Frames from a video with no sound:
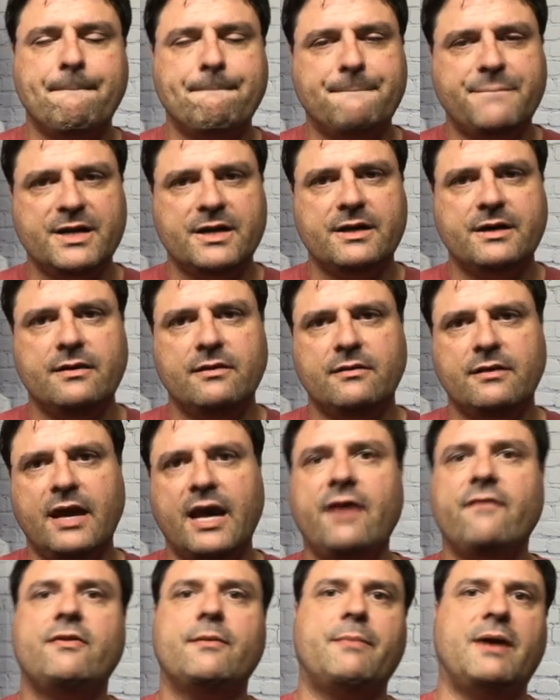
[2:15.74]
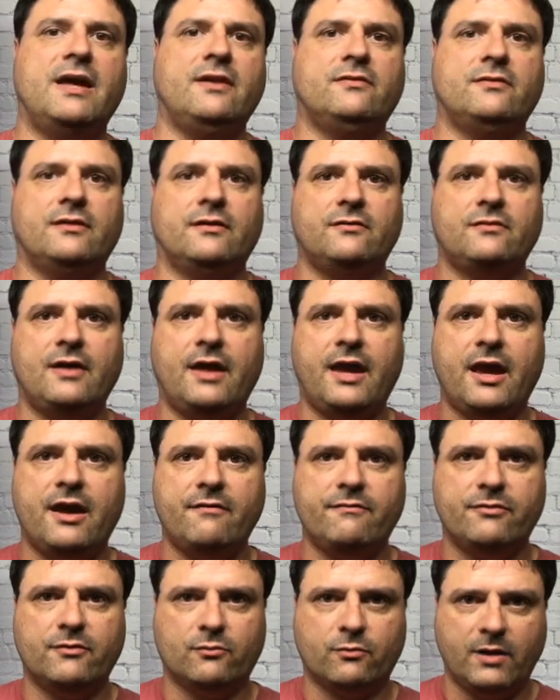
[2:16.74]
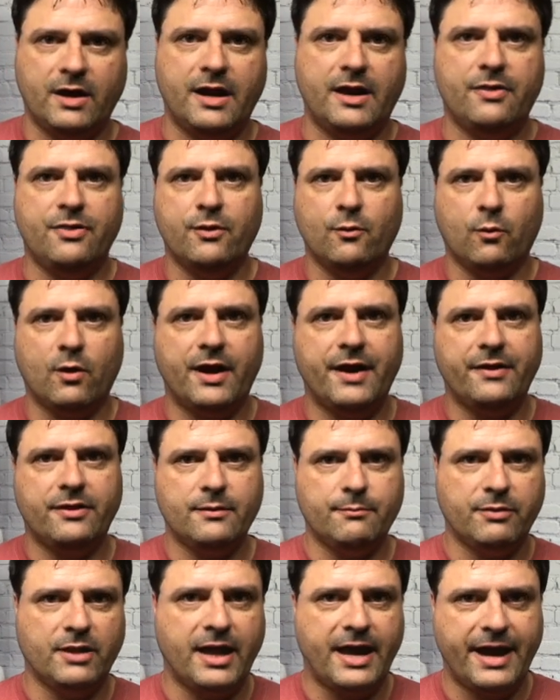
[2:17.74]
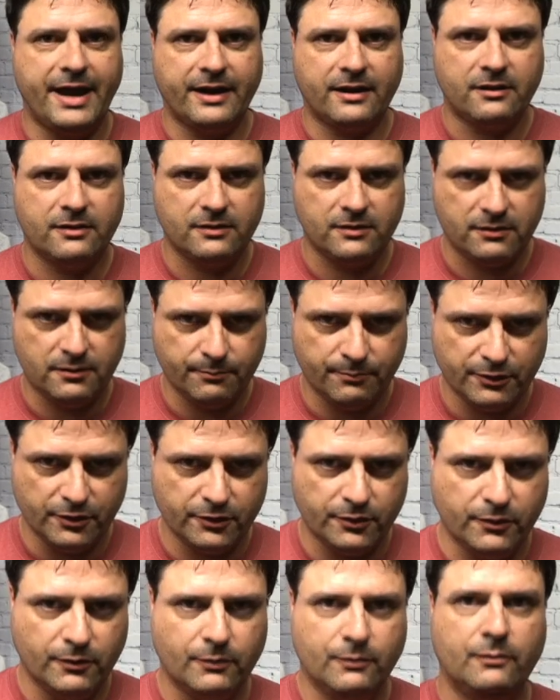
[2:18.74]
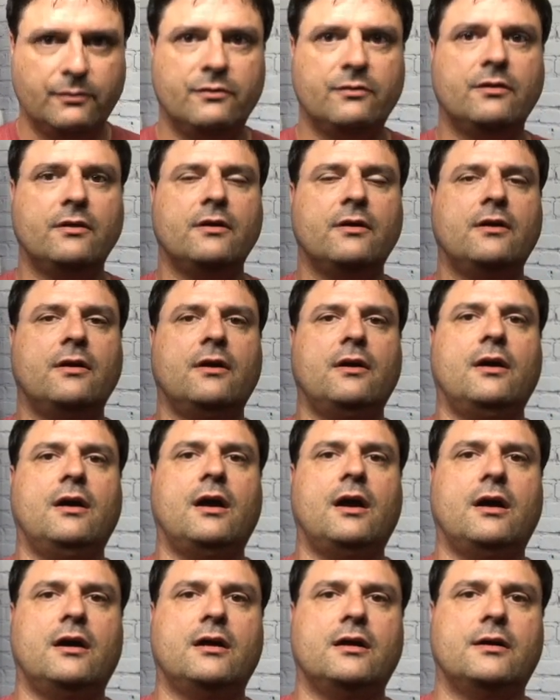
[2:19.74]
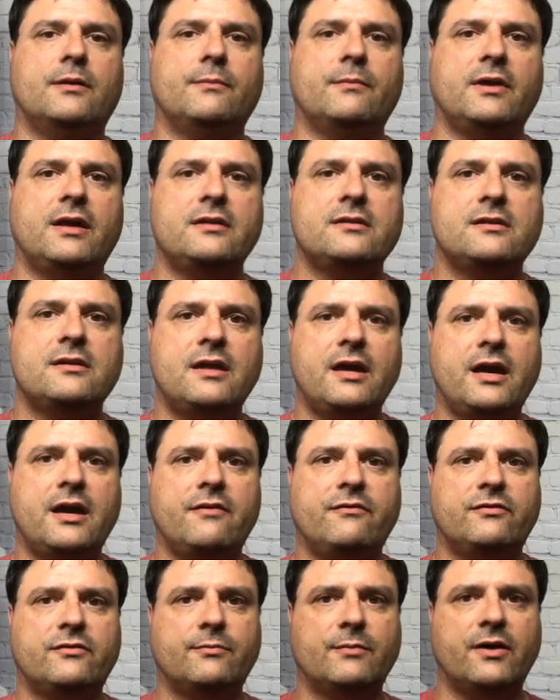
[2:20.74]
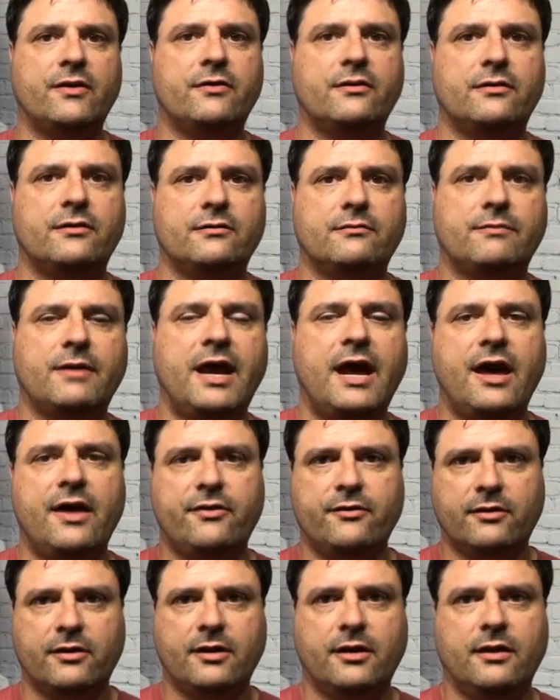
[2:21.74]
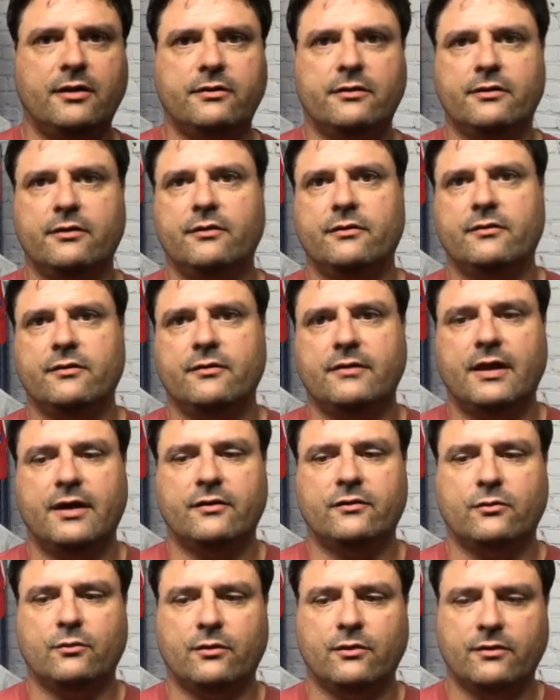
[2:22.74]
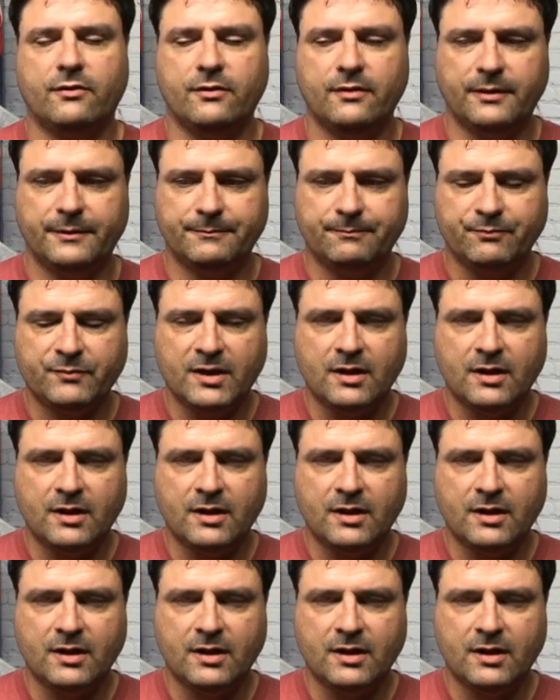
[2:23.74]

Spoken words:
but they have the basics. They have the red, the white, the black, the blues, and then they have some other heather colors and that sort of thing.